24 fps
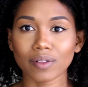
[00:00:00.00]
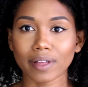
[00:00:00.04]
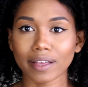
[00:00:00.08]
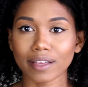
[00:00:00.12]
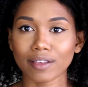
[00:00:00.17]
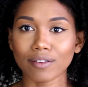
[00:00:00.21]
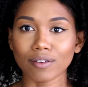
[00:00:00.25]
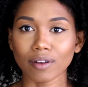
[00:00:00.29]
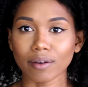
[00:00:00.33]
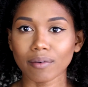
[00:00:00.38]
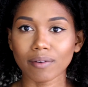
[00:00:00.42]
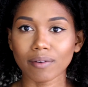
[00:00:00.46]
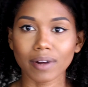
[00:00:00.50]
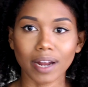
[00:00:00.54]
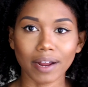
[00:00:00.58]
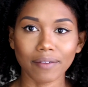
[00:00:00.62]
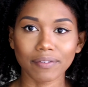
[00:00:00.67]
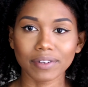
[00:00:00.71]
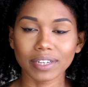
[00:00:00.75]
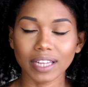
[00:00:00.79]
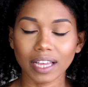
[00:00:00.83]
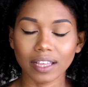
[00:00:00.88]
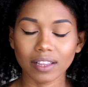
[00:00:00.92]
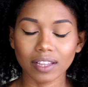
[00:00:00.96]
like, you know, an
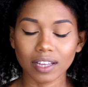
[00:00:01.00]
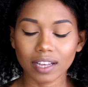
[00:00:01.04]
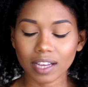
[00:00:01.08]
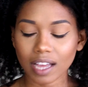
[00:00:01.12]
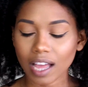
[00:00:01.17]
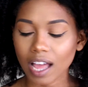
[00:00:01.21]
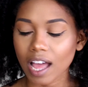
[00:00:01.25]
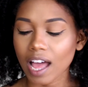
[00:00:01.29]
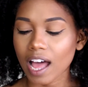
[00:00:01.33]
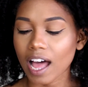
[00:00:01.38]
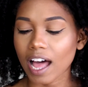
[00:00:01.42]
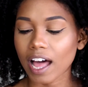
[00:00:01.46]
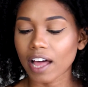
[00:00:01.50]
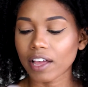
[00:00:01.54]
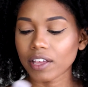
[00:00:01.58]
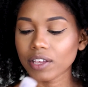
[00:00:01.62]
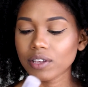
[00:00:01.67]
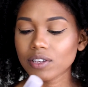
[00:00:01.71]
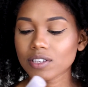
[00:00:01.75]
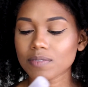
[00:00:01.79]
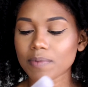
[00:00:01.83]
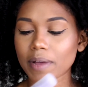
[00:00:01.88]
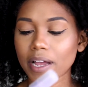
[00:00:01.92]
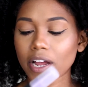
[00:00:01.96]
everyday look, I'll
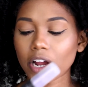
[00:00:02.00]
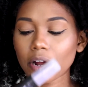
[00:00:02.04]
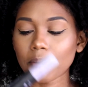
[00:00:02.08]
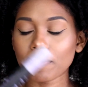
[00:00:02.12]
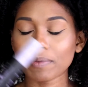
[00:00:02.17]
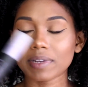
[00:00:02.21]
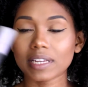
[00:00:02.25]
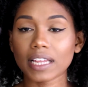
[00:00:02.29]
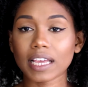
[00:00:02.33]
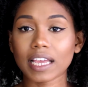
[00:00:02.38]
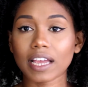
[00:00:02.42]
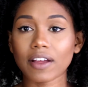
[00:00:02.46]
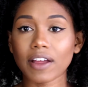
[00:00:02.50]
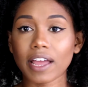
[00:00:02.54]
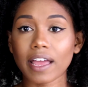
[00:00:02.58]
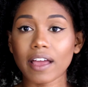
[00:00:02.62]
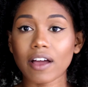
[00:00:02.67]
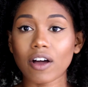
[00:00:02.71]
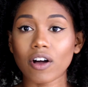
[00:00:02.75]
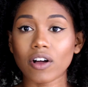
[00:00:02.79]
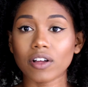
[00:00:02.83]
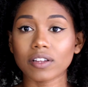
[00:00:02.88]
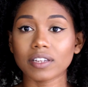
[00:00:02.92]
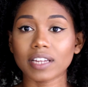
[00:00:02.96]
use my Urban Decay
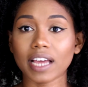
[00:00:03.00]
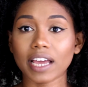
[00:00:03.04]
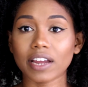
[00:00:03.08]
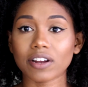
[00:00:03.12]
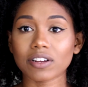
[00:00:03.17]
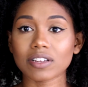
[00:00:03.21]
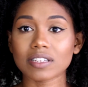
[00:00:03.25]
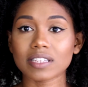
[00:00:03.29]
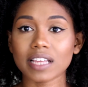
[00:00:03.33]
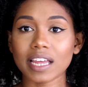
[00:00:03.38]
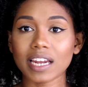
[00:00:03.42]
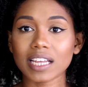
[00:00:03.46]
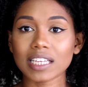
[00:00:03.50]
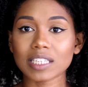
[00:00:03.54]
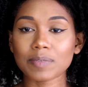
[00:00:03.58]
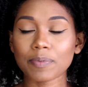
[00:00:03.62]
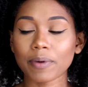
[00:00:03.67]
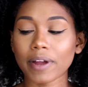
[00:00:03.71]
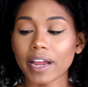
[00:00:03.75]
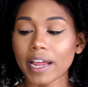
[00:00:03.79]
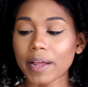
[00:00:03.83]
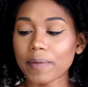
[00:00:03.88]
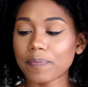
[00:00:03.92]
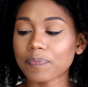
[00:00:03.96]
All Nighter Setting
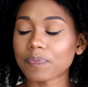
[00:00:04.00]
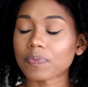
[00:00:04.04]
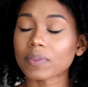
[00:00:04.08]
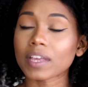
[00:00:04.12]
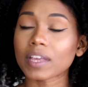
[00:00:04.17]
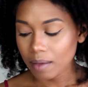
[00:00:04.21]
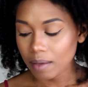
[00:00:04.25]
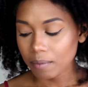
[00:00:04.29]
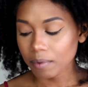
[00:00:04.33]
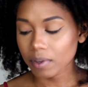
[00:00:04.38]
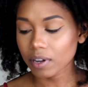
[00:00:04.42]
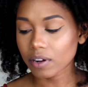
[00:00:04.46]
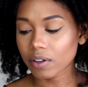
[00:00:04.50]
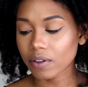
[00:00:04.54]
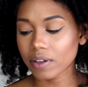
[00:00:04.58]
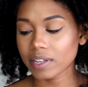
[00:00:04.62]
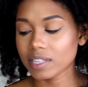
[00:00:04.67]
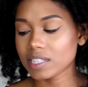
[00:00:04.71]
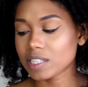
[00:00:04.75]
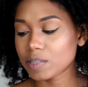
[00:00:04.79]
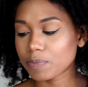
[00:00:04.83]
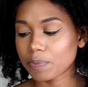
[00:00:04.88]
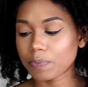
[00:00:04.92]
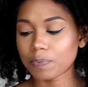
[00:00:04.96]
Spray. I'm gonna go
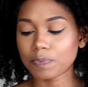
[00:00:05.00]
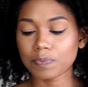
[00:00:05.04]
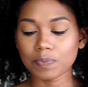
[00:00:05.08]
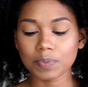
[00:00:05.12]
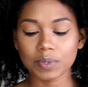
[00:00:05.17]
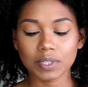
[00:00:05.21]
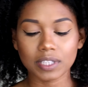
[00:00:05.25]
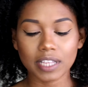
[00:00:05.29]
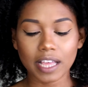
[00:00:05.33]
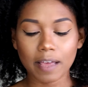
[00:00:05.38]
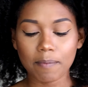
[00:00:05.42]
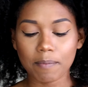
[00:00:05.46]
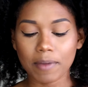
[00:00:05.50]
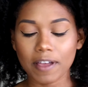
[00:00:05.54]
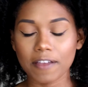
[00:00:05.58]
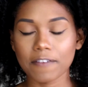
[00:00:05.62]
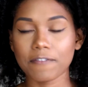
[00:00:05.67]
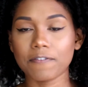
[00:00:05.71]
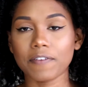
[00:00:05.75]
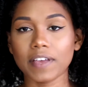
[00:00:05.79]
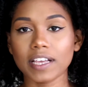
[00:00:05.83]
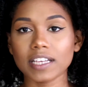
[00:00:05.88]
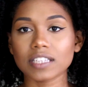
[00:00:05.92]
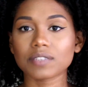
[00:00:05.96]
ahead and set my
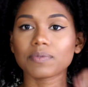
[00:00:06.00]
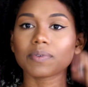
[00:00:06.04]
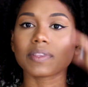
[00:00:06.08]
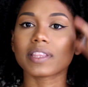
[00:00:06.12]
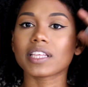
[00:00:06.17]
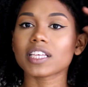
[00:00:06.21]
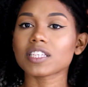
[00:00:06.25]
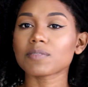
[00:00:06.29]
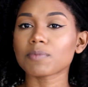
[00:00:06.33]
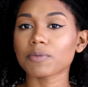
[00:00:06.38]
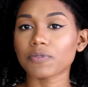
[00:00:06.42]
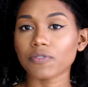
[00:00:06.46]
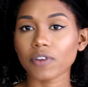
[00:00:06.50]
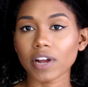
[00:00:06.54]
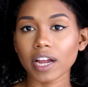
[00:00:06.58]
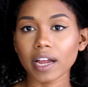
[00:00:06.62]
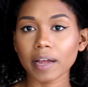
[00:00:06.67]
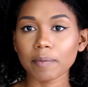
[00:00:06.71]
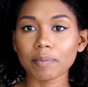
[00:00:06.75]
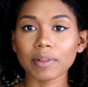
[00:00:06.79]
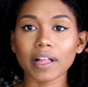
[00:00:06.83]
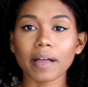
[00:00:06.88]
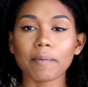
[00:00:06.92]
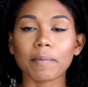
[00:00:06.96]
face with this before I
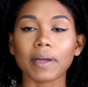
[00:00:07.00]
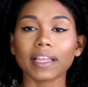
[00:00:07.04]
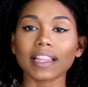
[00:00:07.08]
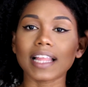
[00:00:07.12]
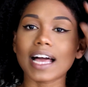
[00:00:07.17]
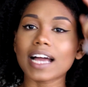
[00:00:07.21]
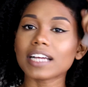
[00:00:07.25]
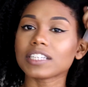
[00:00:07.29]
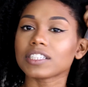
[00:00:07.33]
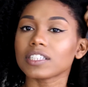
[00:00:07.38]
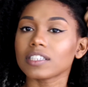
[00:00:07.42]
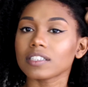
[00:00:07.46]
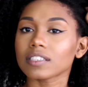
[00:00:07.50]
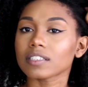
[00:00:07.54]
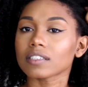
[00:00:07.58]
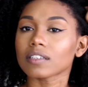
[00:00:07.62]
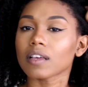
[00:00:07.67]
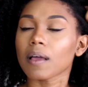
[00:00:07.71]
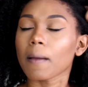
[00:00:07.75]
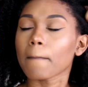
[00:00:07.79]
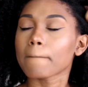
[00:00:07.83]
apply my lashes.